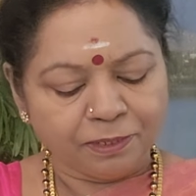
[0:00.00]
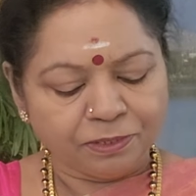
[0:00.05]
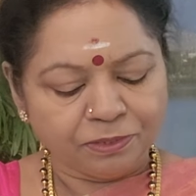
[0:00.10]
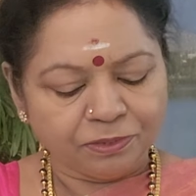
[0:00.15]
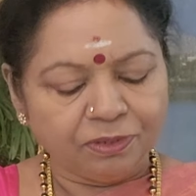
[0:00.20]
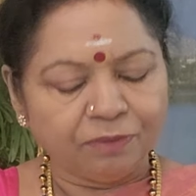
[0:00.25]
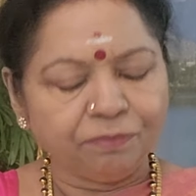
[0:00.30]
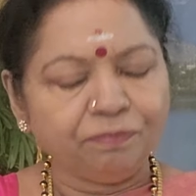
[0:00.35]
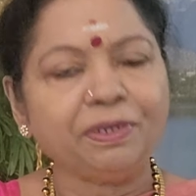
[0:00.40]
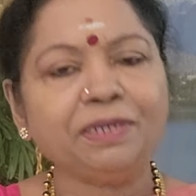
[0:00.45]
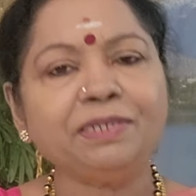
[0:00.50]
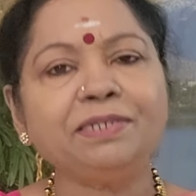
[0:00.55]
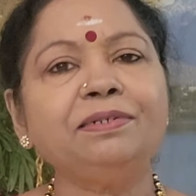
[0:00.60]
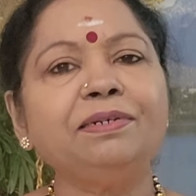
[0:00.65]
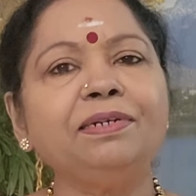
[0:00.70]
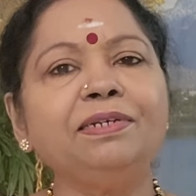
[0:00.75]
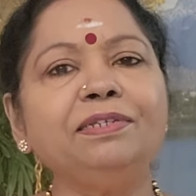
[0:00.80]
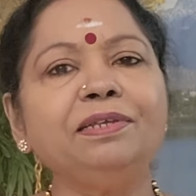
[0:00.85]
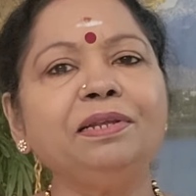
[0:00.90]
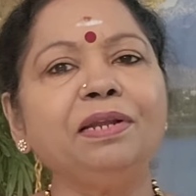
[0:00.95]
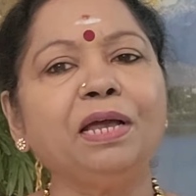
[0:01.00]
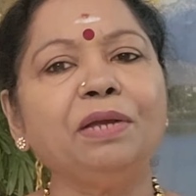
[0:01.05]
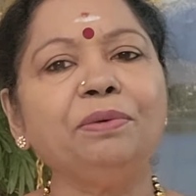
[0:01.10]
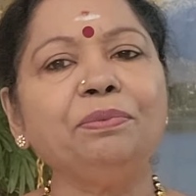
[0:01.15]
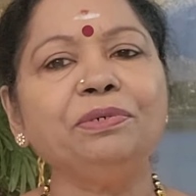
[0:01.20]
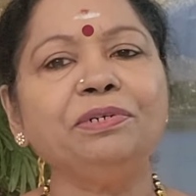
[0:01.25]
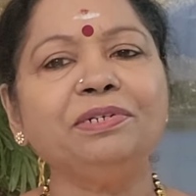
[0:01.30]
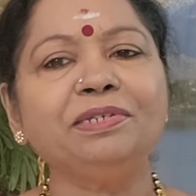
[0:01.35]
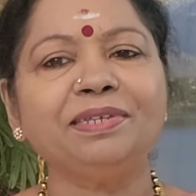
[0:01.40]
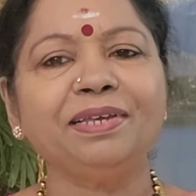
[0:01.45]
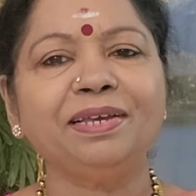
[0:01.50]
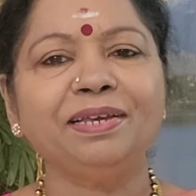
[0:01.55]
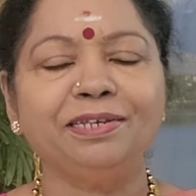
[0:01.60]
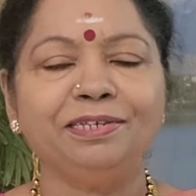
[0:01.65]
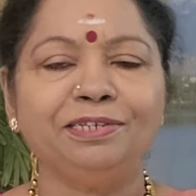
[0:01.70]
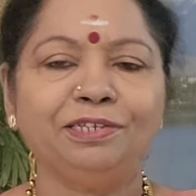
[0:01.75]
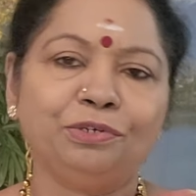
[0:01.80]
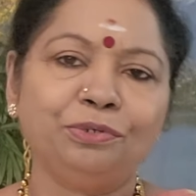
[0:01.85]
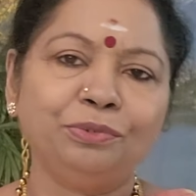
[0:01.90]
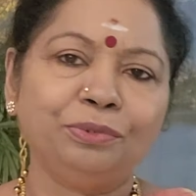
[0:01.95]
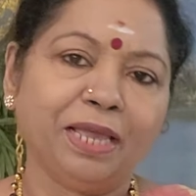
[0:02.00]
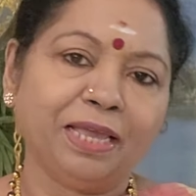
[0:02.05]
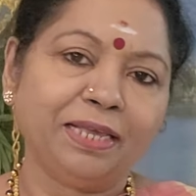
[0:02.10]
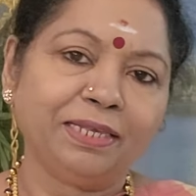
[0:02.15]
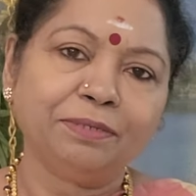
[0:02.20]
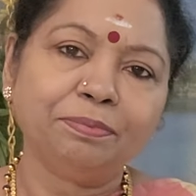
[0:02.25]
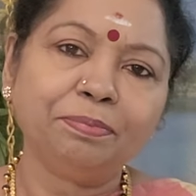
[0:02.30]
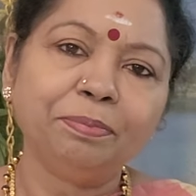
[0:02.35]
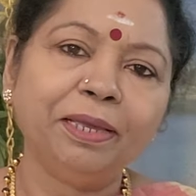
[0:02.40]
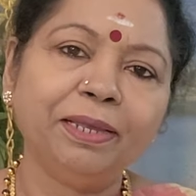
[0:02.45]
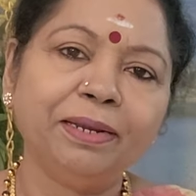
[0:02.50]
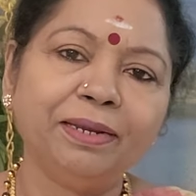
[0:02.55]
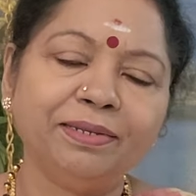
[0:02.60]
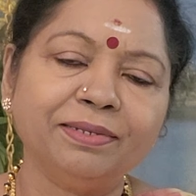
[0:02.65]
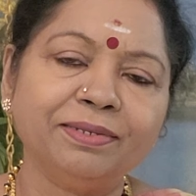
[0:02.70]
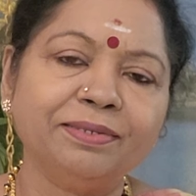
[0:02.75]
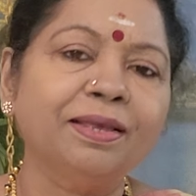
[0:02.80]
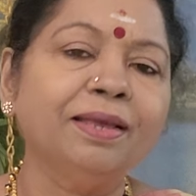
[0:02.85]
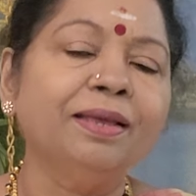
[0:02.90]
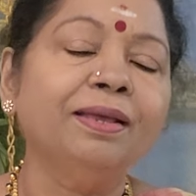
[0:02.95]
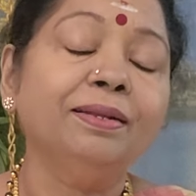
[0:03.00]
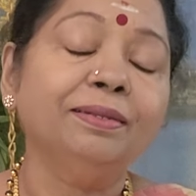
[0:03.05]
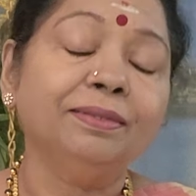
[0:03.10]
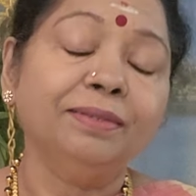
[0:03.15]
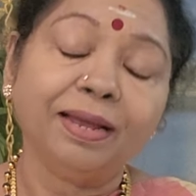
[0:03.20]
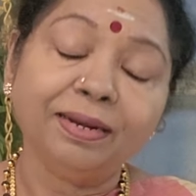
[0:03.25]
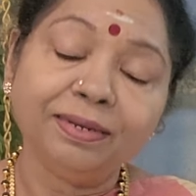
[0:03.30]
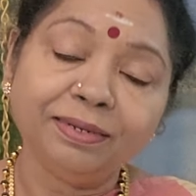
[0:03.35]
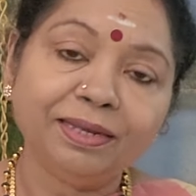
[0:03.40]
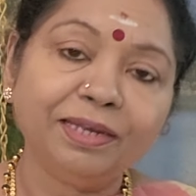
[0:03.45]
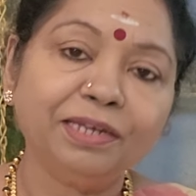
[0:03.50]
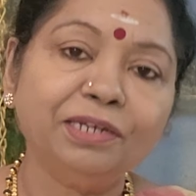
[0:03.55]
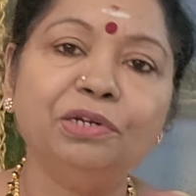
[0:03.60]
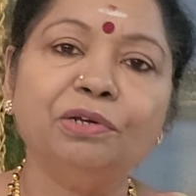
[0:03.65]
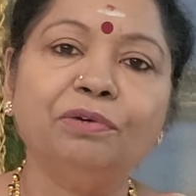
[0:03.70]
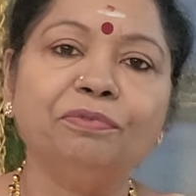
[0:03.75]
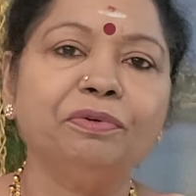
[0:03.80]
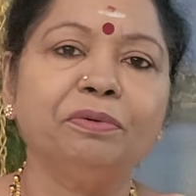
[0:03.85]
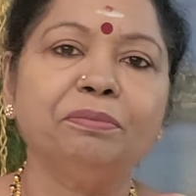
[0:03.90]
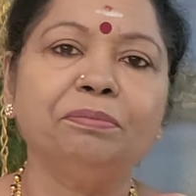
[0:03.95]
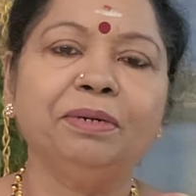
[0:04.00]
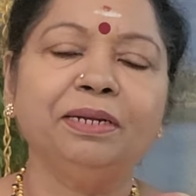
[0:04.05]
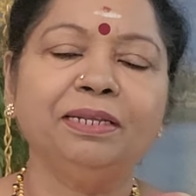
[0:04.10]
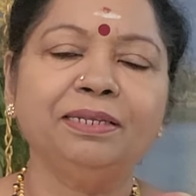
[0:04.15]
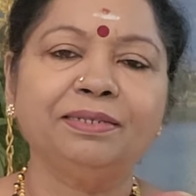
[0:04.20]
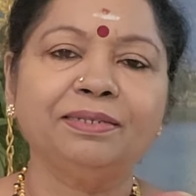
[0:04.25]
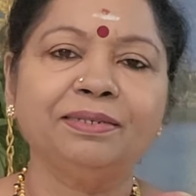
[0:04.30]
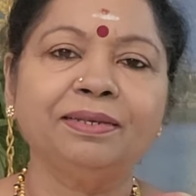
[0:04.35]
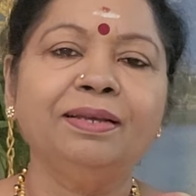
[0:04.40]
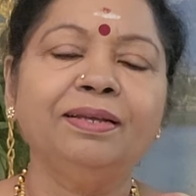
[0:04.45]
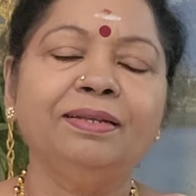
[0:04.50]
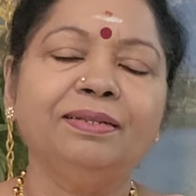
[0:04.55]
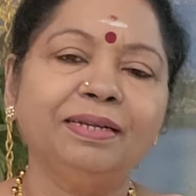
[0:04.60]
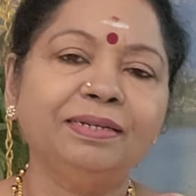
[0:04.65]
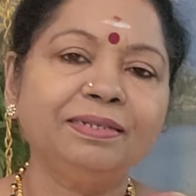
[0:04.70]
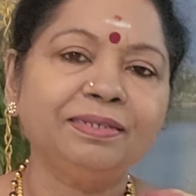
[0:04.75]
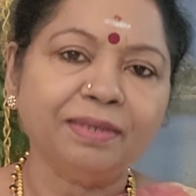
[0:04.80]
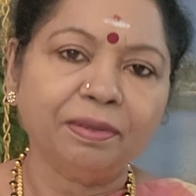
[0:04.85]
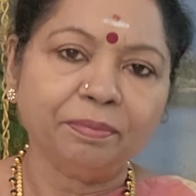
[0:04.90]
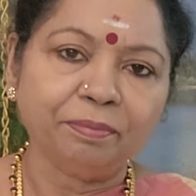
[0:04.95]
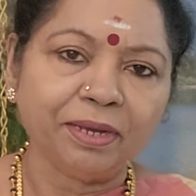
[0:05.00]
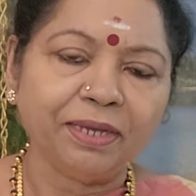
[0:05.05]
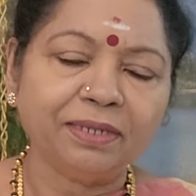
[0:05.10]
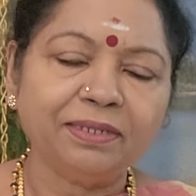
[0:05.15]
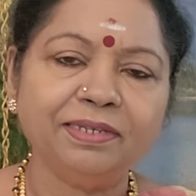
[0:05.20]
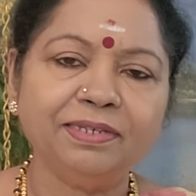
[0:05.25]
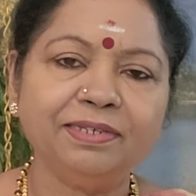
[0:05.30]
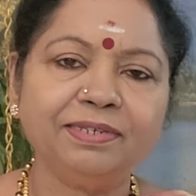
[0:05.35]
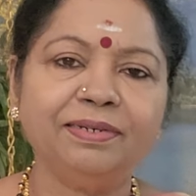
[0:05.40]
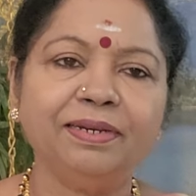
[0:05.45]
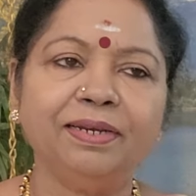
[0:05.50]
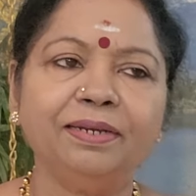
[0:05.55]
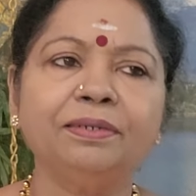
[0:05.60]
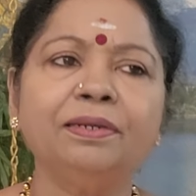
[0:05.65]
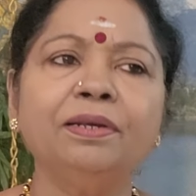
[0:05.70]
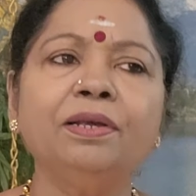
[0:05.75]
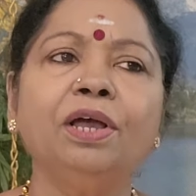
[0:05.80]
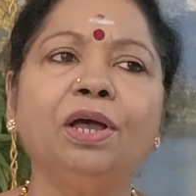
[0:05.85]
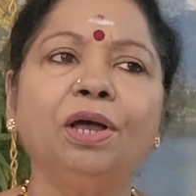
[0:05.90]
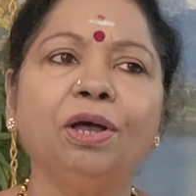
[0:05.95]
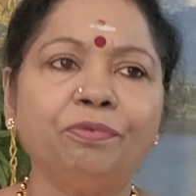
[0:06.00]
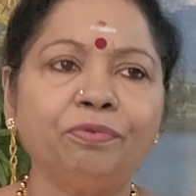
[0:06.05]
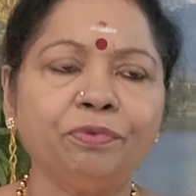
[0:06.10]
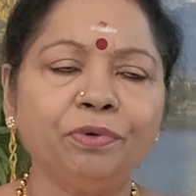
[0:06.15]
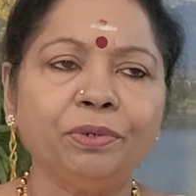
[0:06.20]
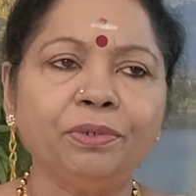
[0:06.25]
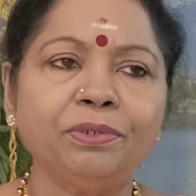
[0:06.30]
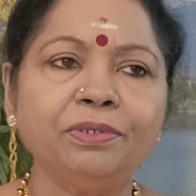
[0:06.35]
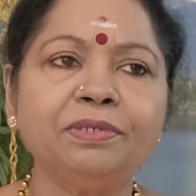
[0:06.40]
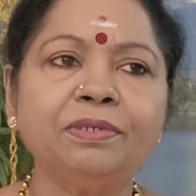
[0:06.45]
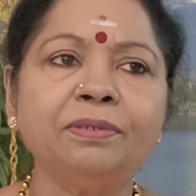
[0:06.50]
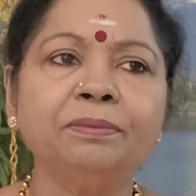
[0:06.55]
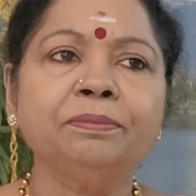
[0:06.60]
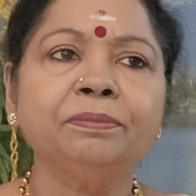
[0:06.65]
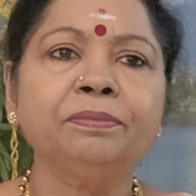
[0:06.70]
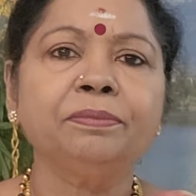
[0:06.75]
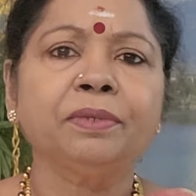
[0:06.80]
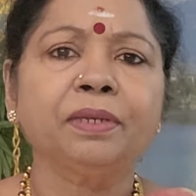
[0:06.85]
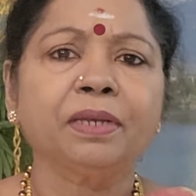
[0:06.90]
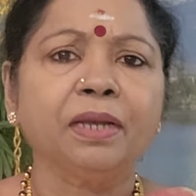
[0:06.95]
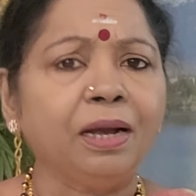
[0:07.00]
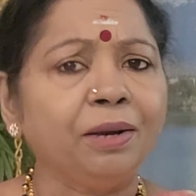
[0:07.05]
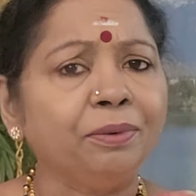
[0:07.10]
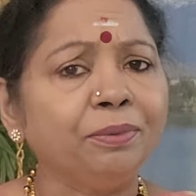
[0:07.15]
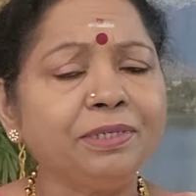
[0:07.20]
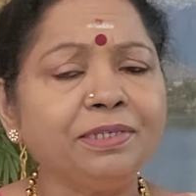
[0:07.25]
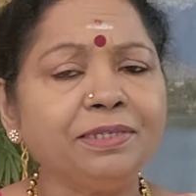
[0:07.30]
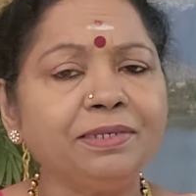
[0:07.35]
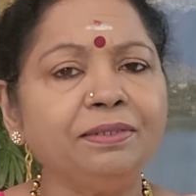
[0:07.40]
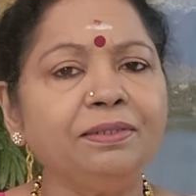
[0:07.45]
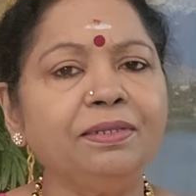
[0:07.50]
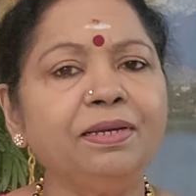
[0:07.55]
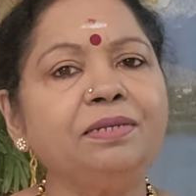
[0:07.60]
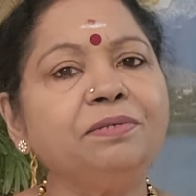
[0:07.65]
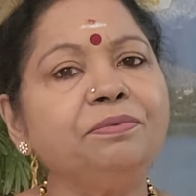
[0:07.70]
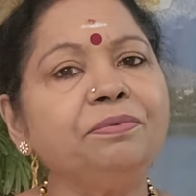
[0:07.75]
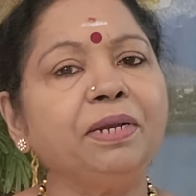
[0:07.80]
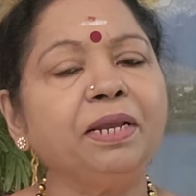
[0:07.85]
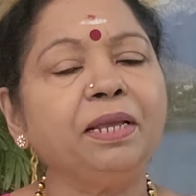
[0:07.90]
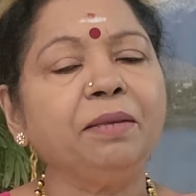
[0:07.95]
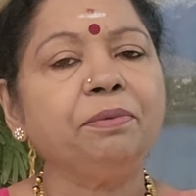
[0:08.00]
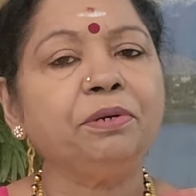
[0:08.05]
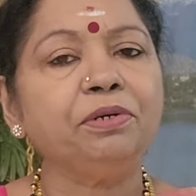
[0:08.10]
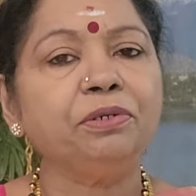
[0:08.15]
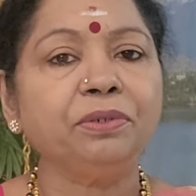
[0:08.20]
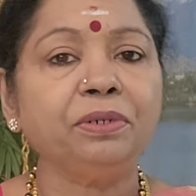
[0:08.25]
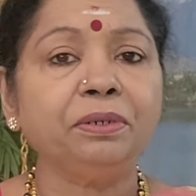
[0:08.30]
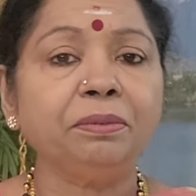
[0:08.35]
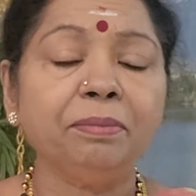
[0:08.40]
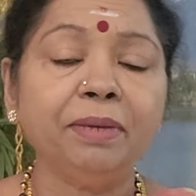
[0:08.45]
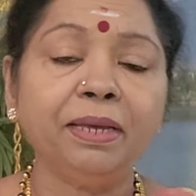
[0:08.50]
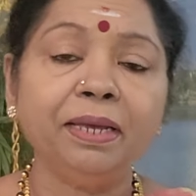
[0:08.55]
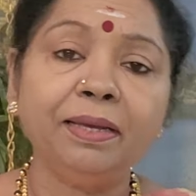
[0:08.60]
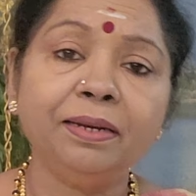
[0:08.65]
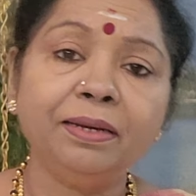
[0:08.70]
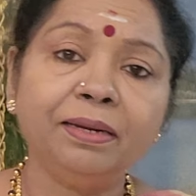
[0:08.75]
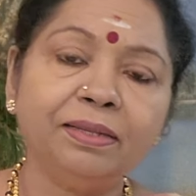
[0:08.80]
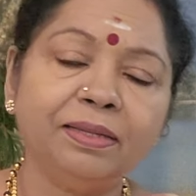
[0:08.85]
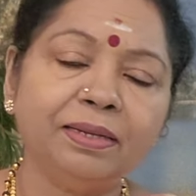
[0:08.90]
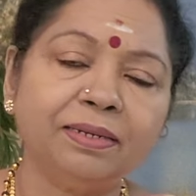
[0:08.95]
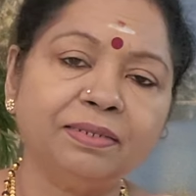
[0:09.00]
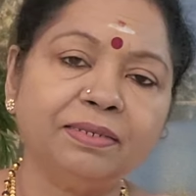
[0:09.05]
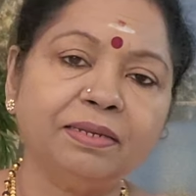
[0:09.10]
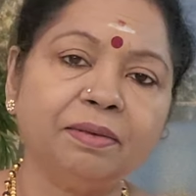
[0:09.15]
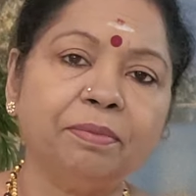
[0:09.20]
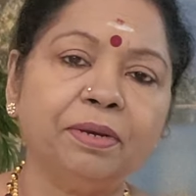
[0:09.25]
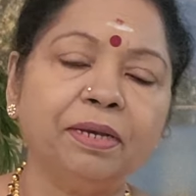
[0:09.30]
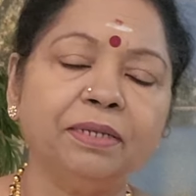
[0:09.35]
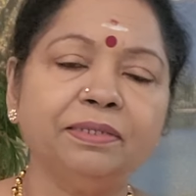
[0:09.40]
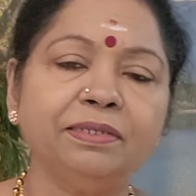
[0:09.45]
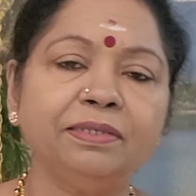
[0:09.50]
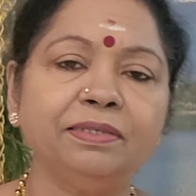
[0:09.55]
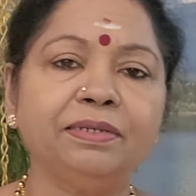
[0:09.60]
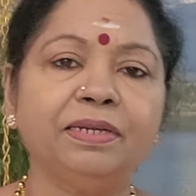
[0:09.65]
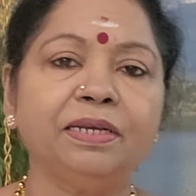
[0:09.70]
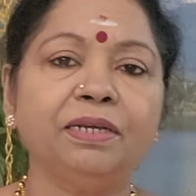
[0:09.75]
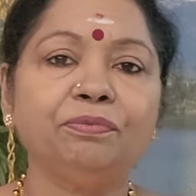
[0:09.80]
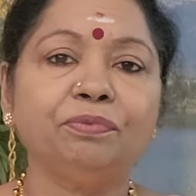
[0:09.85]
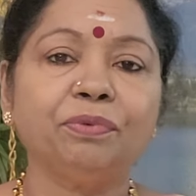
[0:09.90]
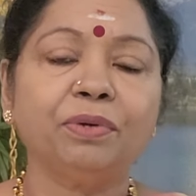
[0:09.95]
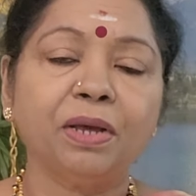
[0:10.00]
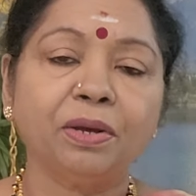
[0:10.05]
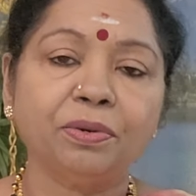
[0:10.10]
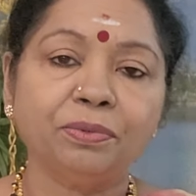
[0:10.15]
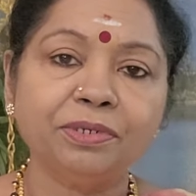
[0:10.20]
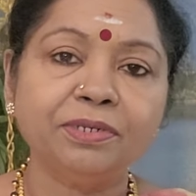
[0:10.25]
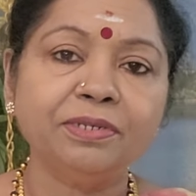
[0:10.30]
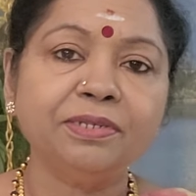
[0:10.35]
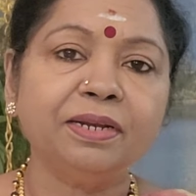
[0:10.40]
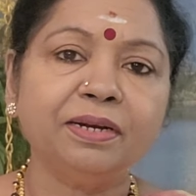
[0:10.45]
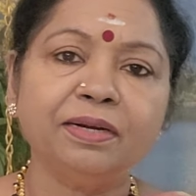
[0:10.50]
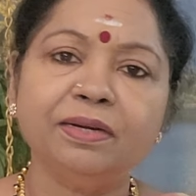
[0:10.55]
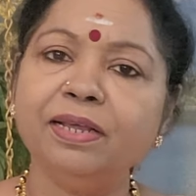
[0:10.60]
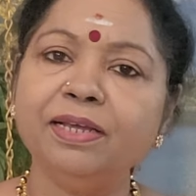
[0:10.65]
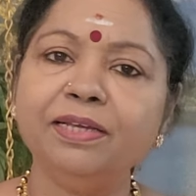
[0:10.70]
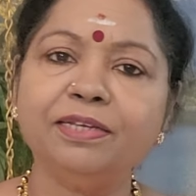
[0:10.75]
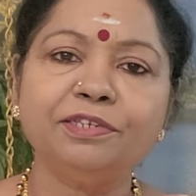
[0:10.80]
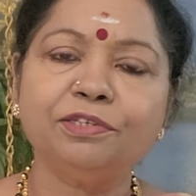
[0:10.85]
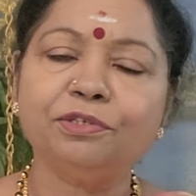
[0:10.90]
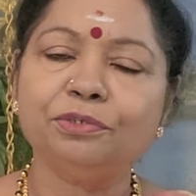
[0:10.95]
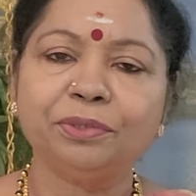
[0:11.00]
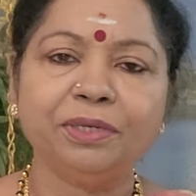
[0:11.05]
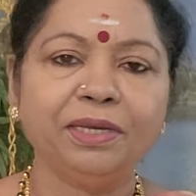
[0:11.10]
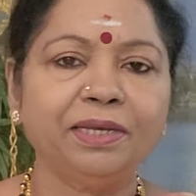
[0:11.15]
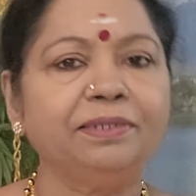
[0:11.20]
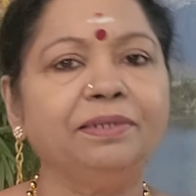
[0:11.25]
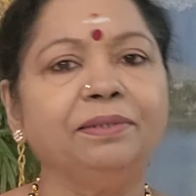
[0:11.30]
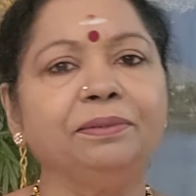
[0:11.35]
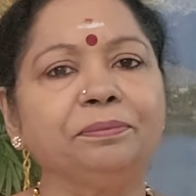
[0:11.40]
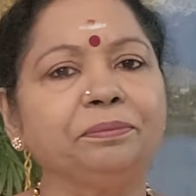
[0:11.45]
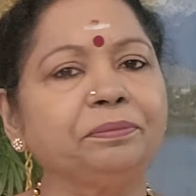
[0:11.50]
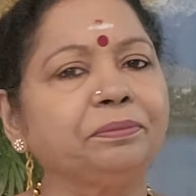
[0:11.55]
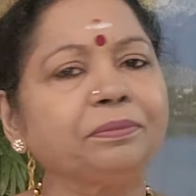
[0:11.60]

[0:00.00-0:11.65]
So the first reason I would say is to experience that kind of a bliss, that samadhi state. Of course, our Siddhas were able to remain in that samadhi state for hours and days together.